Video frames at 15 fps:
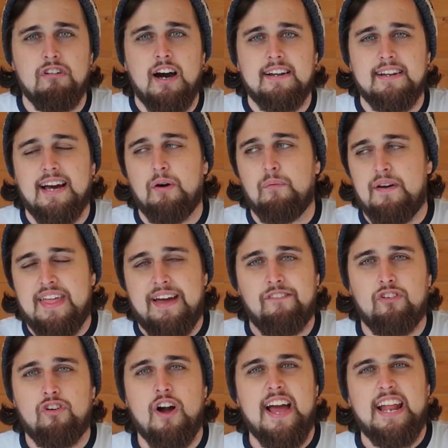right now where they
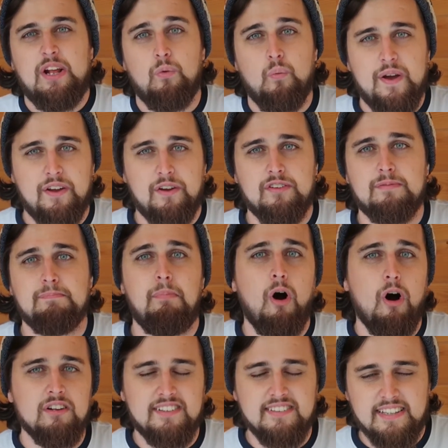haven't got any wingers.
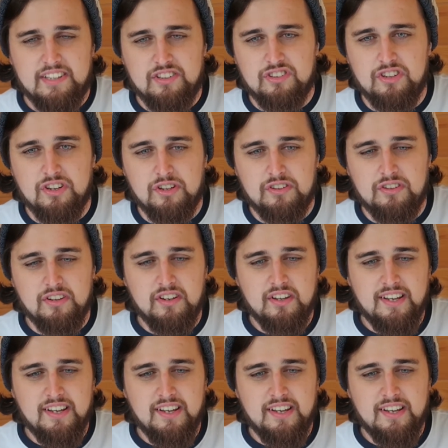Barnes is injured,